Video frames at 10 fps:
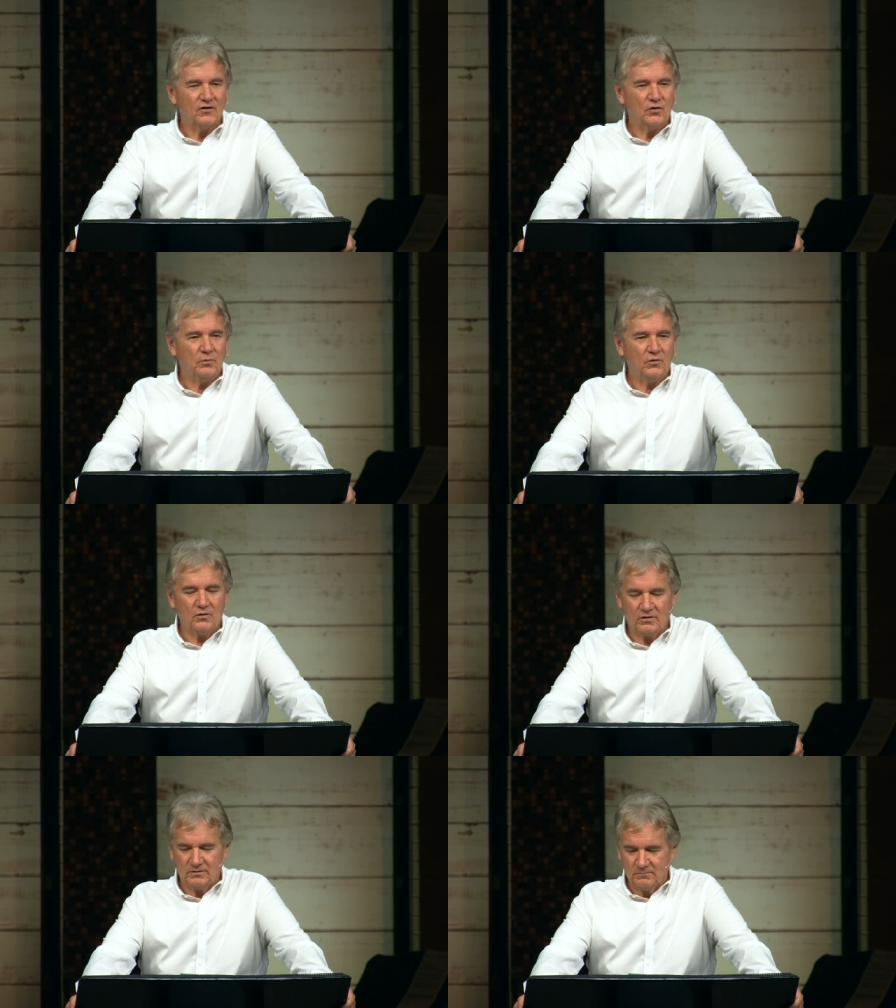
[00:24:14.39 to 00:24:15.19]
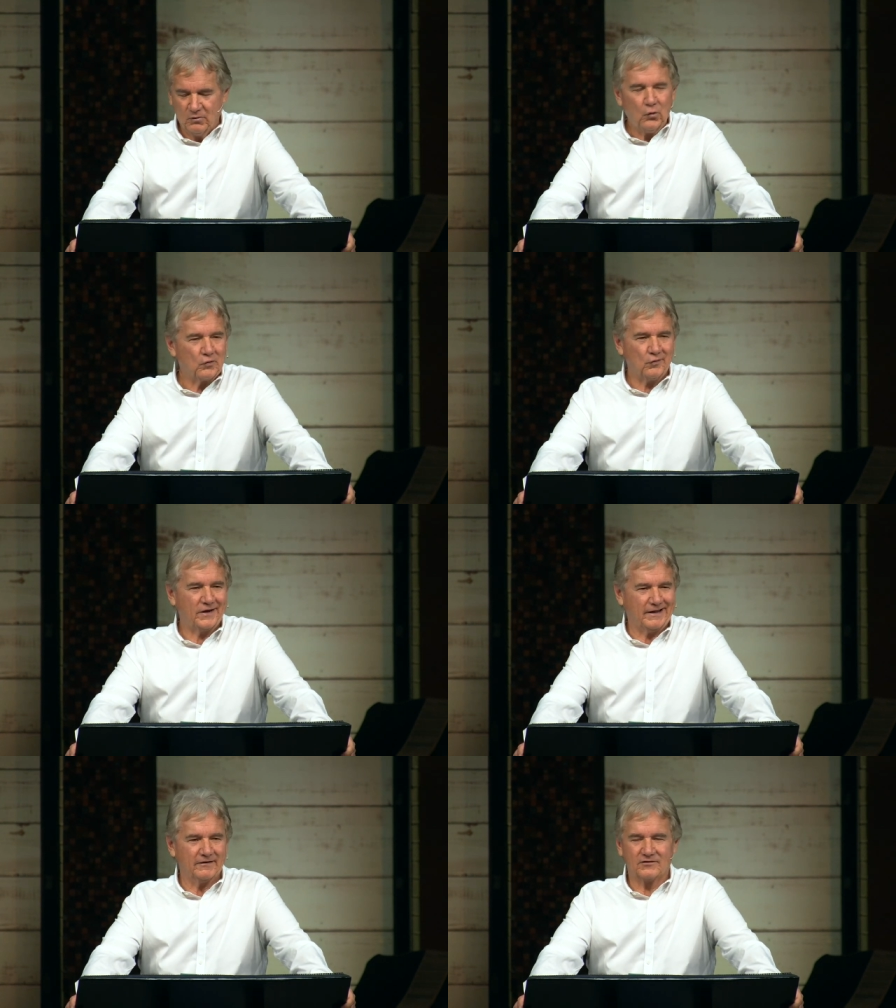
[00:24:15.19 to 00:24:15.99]
No more mole
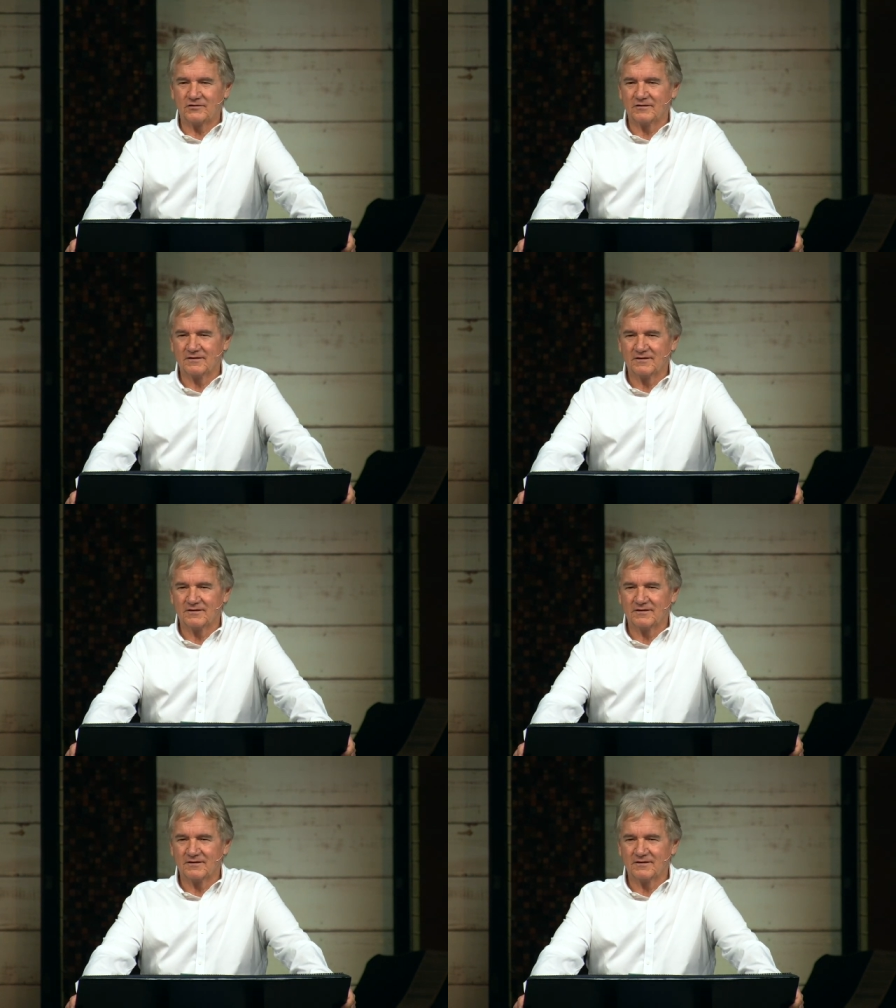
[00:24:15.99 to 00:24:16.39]
crickets.